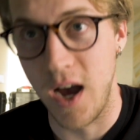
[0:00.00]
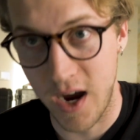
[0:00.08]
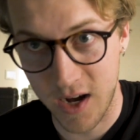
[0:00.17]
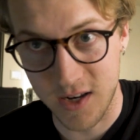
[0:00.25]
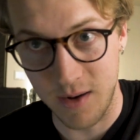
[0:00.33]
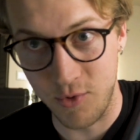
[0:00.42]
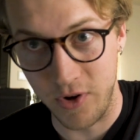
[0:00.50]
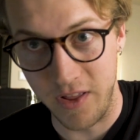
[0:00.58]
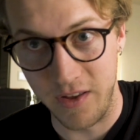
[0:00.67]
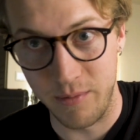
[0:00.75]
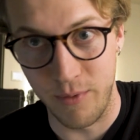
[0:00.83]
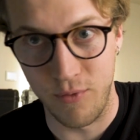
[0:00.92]
I gotta stop
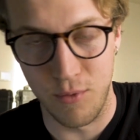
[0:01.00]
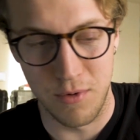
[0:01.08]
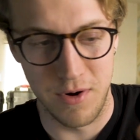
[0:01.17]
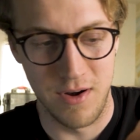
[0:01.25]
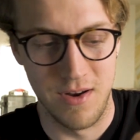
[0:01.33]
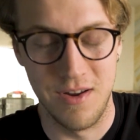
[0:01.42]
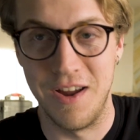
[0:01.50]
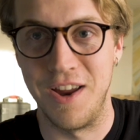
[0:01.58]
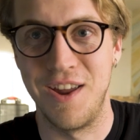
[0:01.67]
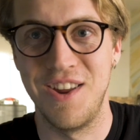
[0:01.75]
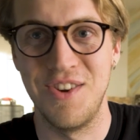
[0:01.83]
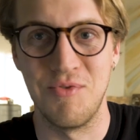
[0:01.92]
drinking these before
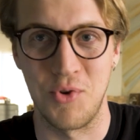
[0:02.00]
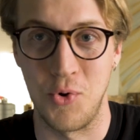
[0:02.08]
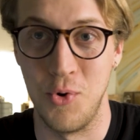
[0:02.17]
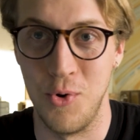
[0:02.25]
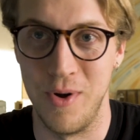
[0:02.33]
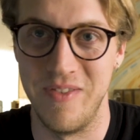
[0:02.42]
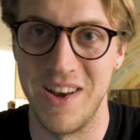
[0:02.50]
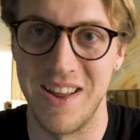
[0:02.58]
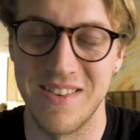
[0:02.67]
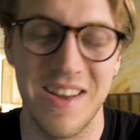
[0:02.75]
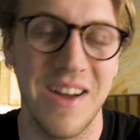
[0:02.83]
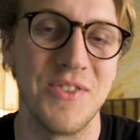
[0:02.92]
I record
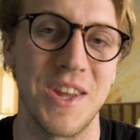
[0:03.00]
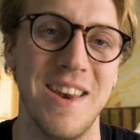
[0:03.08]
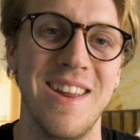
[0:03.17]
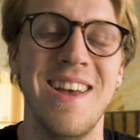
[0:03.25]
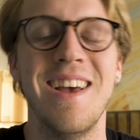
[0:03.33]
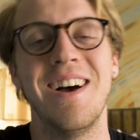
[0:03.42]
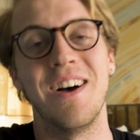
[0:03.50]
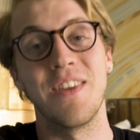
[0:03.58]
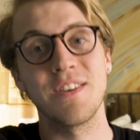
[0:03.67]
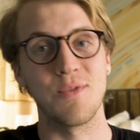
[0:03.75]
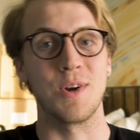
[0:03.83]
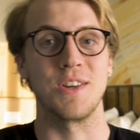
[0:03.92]
videos. I'm just kidding. Uh,
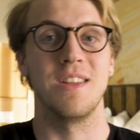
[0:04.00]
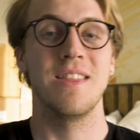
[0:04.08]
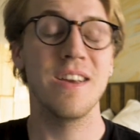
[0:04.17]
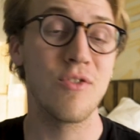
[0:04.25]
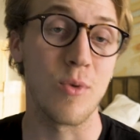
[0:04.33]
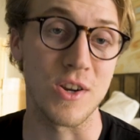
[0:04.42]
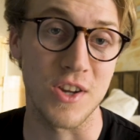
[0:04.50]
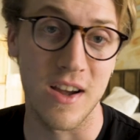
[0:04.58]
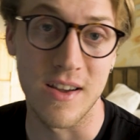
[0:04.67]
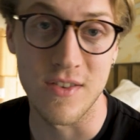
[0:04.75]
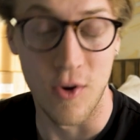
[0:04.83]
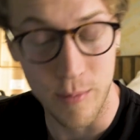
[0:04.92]
thanks for watching. Thanks for watching,
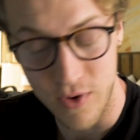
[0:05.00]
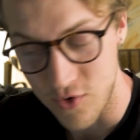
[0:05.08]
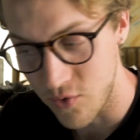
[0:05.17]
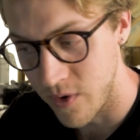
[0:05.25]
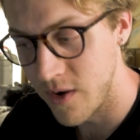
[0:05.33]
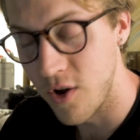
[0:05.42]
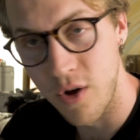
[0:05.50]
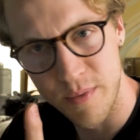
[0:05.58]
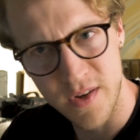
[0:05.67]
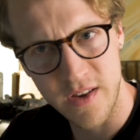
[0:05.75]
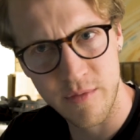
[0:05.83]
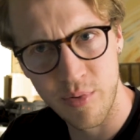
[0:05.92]
guys. Hope you enjoyed. Hope
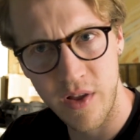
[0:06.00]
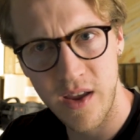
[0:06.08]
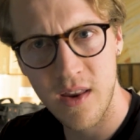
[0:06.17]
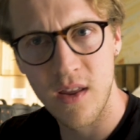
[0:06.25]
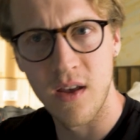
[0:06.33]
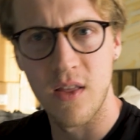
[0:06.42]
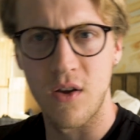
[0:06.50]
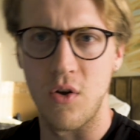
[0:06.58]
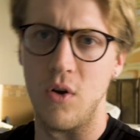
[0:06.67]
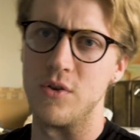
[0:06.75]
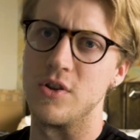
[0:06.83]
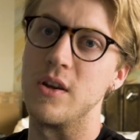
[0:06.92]
it's explained the
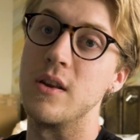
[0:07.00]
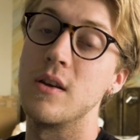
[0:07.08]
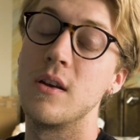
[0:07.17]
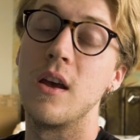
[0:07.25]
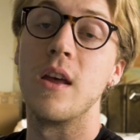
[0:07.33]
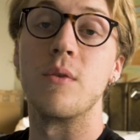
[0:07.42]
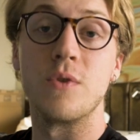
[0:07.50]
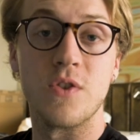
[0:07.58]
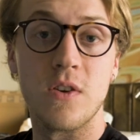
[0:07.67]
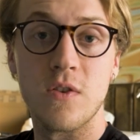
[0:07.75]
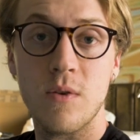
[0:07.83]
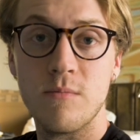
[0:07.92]
call sheet, and we'll
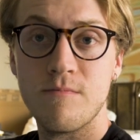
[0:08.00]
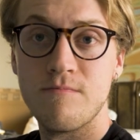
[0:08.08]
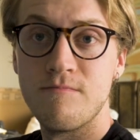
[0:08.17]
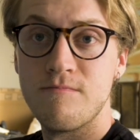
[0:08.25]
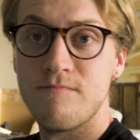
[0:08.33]
see you soon.